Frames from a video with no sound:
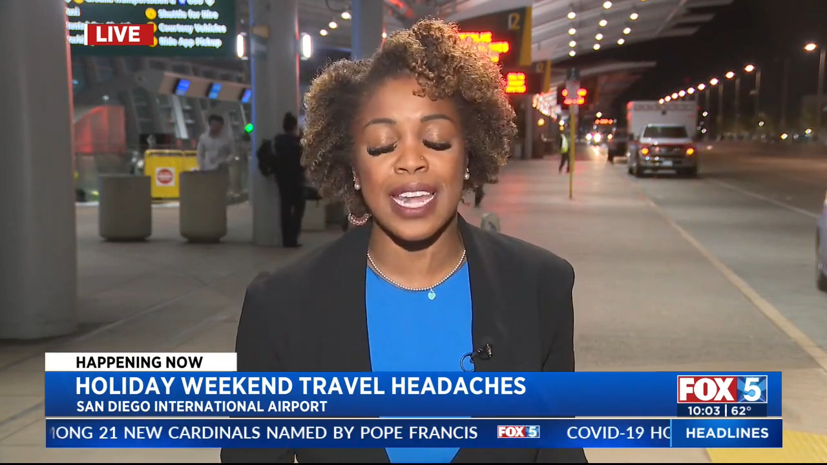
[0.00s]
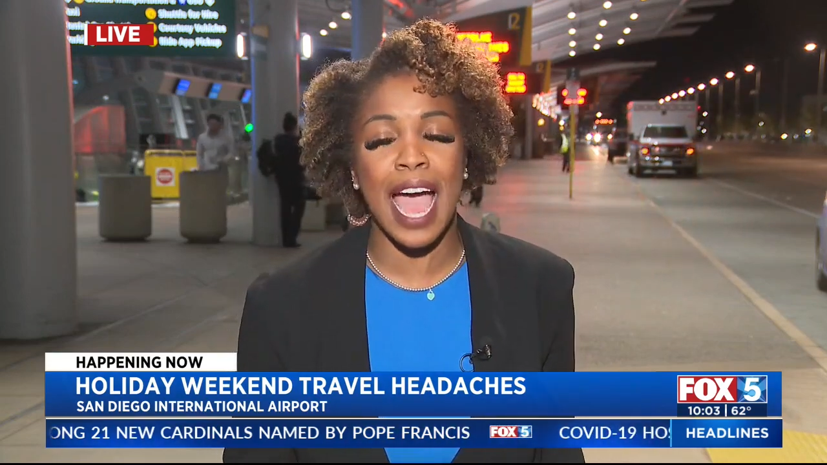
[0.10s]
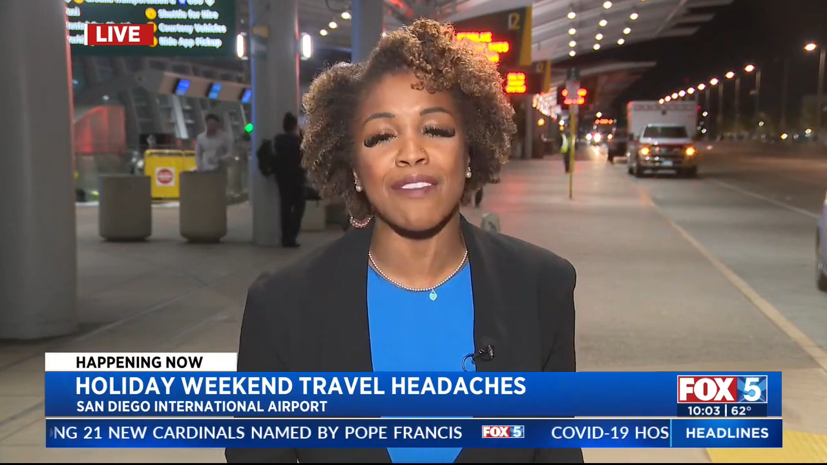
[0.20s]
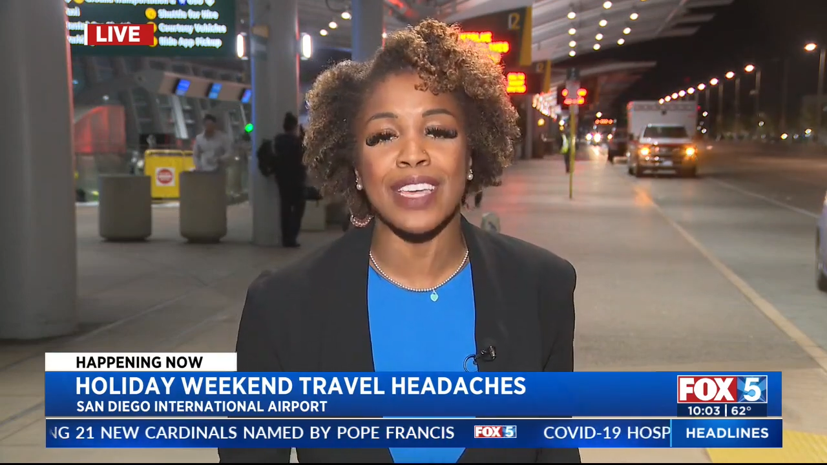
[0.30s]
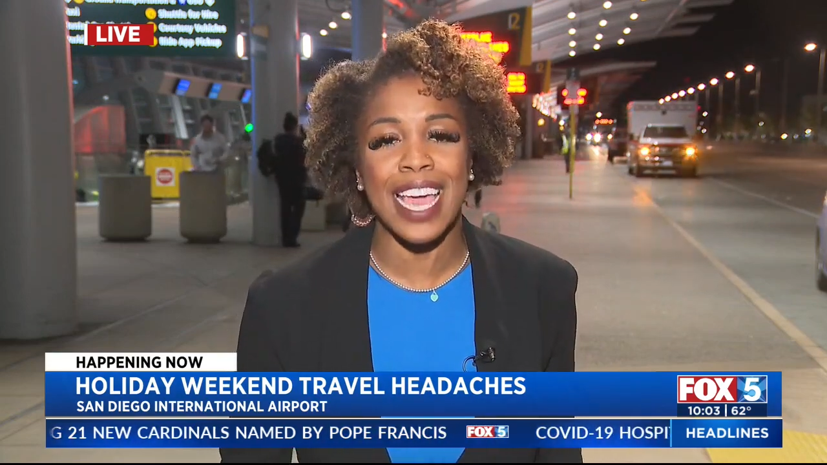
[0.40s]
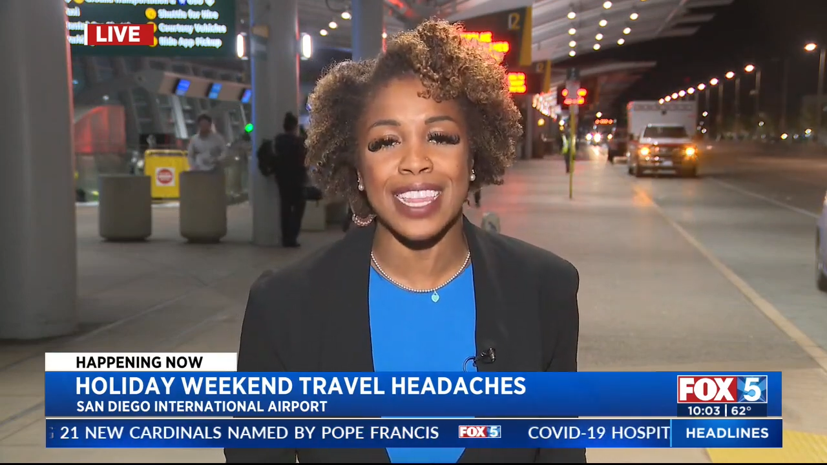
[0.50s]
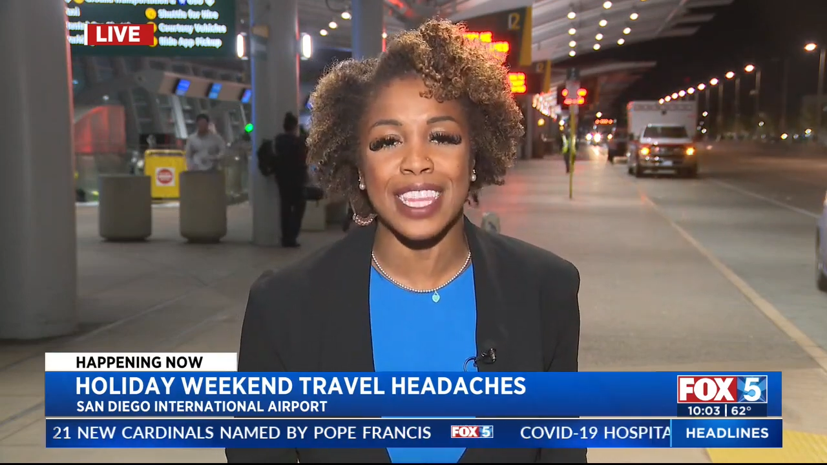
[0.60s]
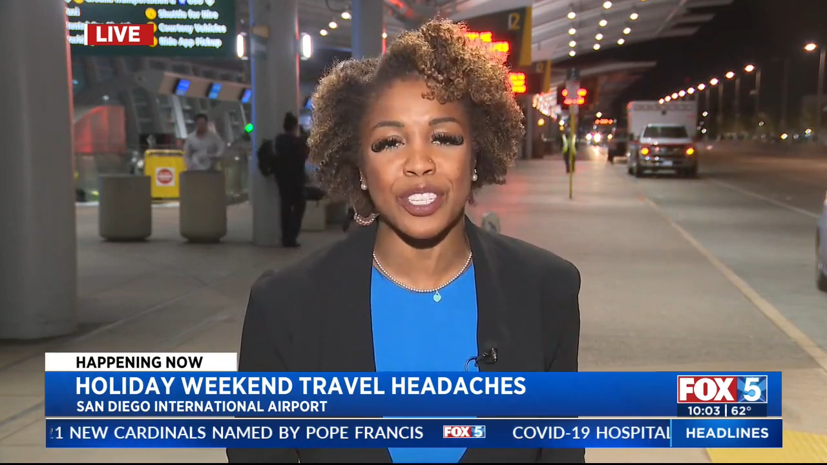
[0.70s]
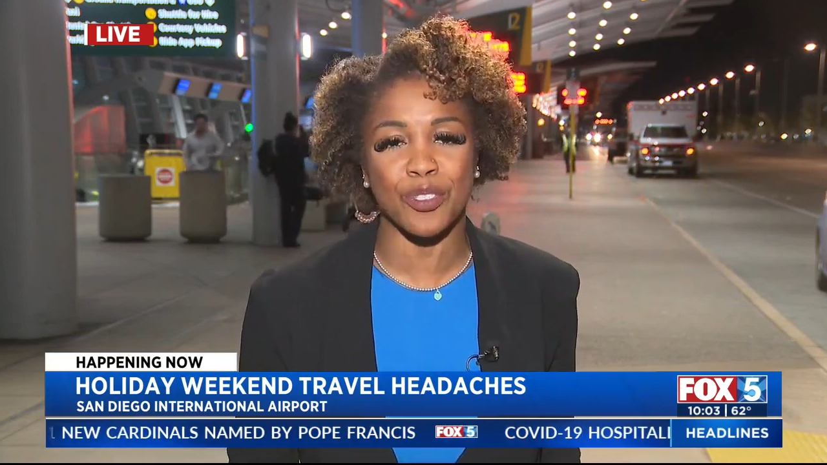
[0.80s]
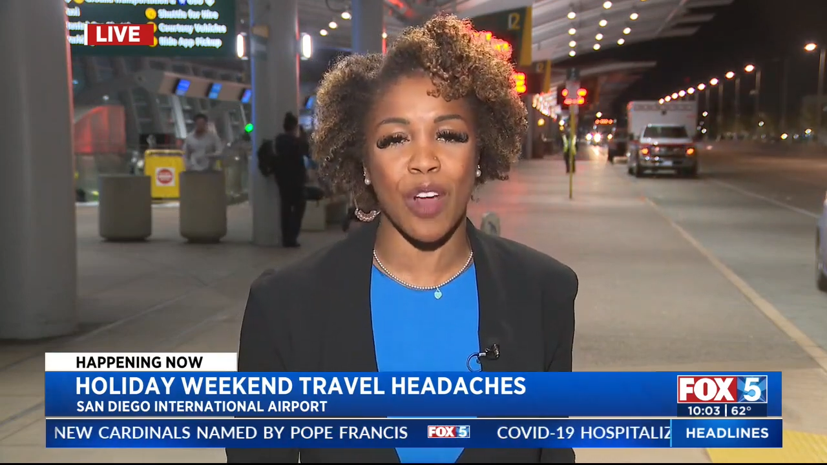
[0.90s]
navigate
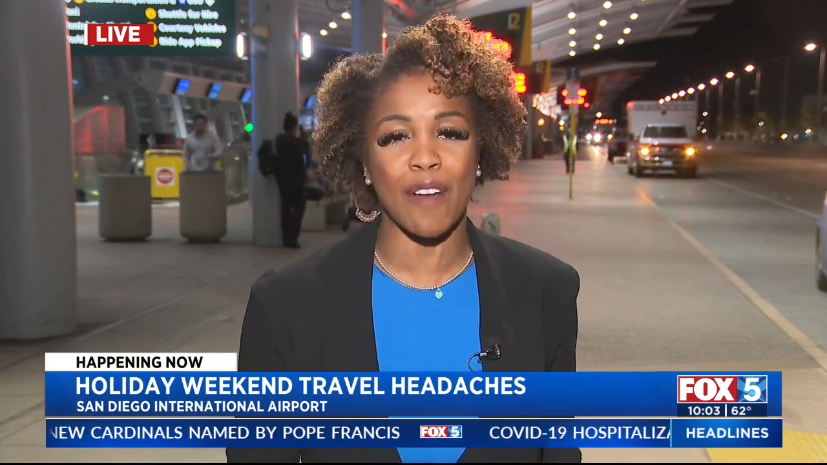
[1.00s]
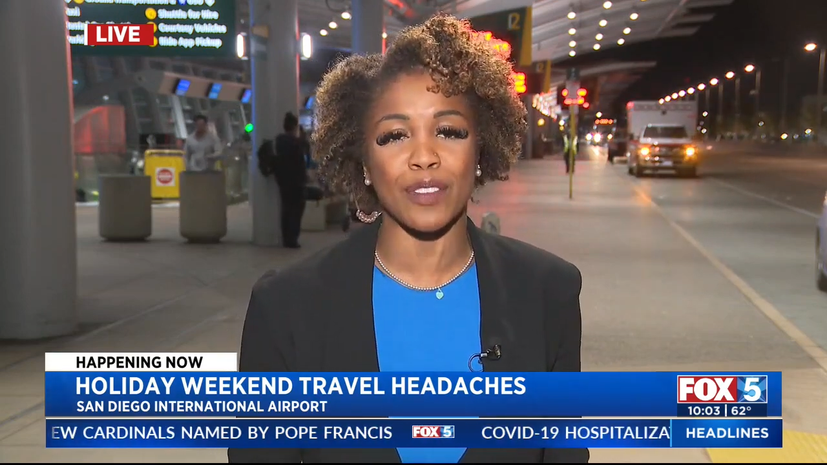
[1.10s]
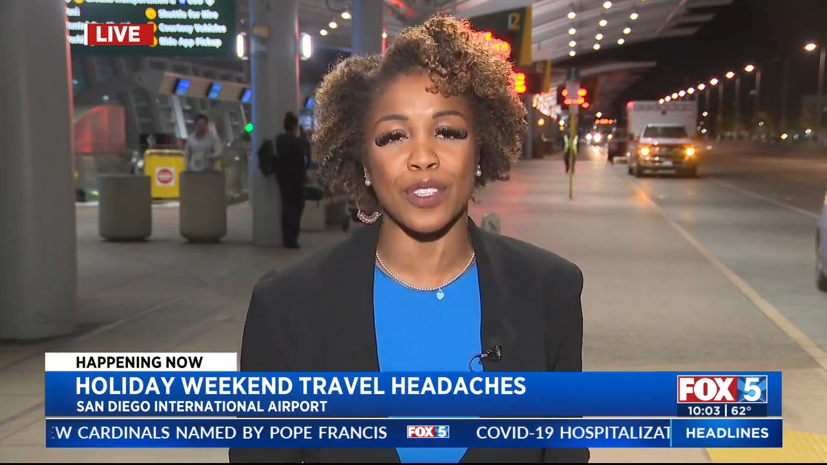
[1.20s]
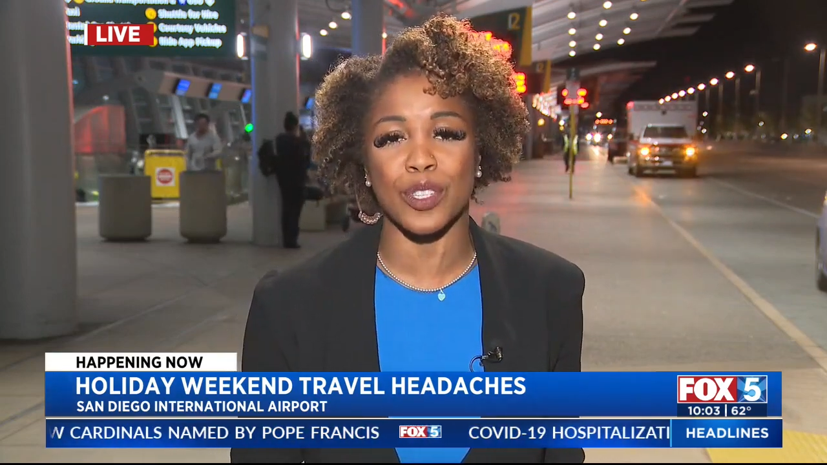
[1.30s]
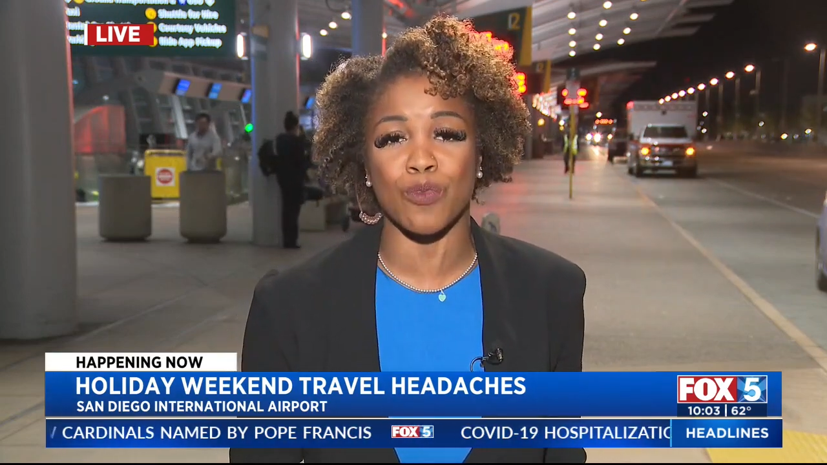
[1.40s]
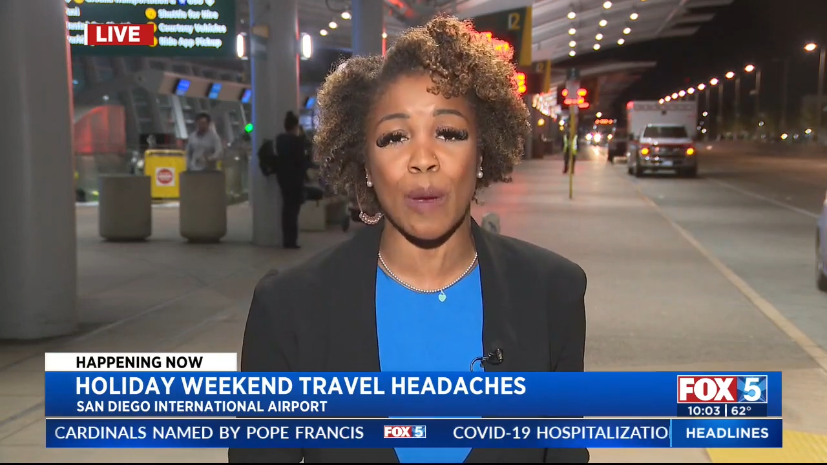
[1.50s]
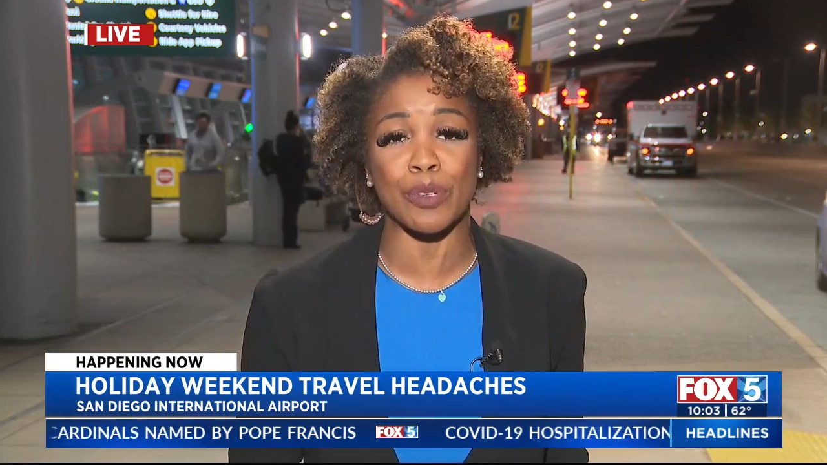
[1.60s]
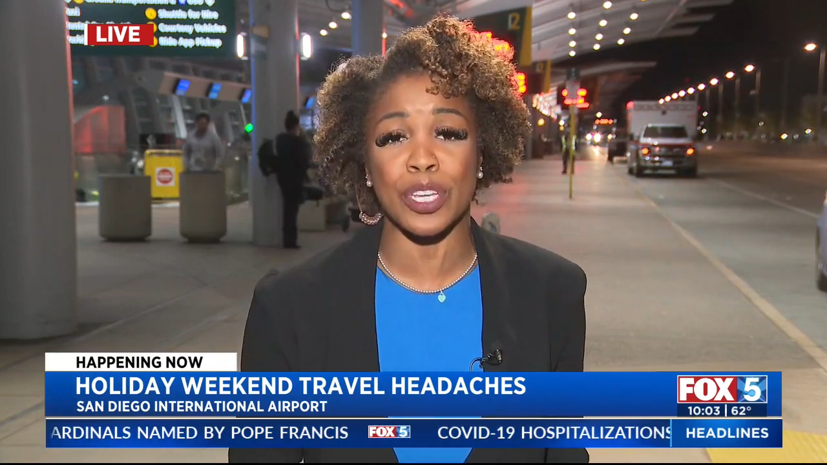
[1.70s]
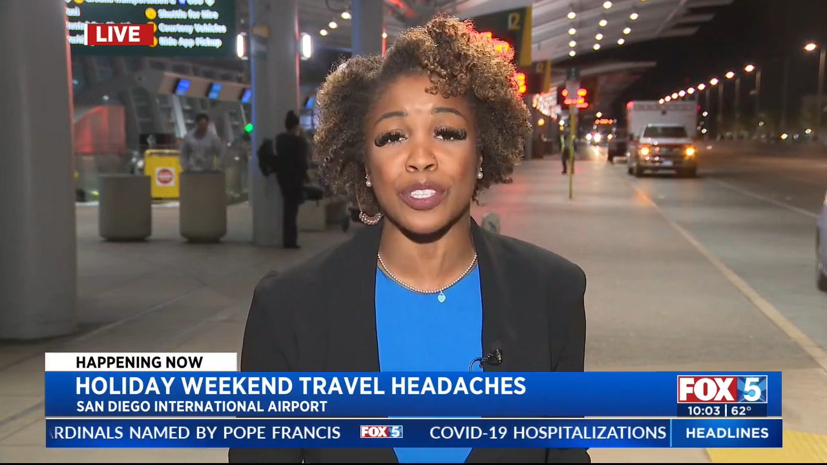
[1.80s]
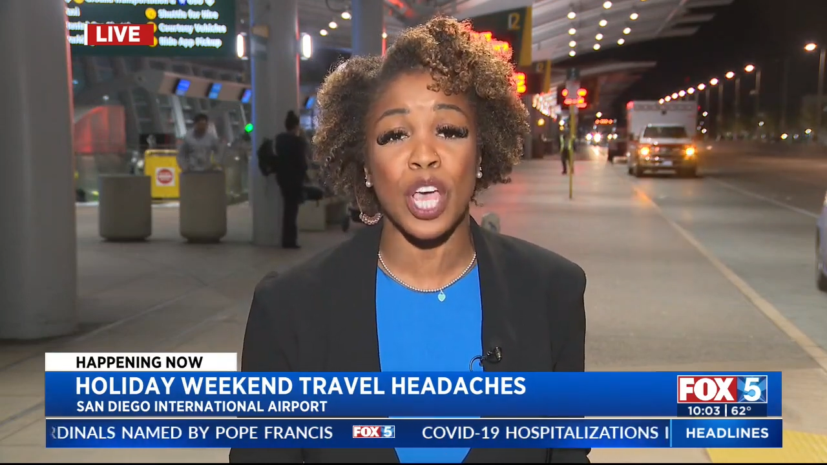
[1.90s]
these travel
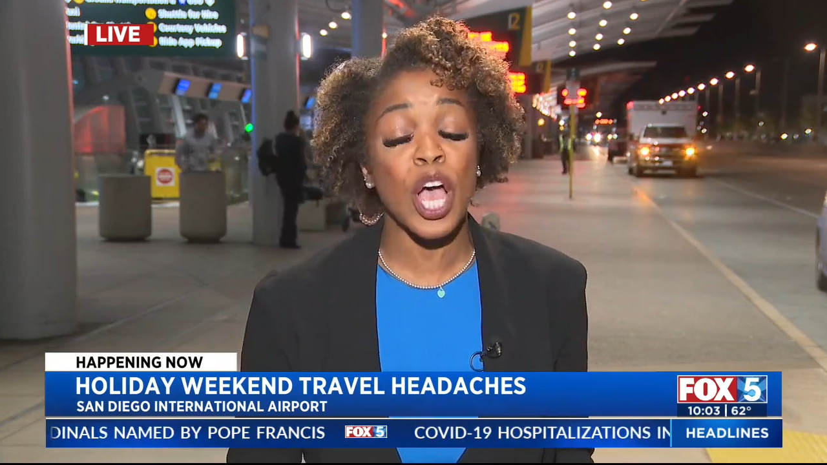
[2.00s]
disruptions.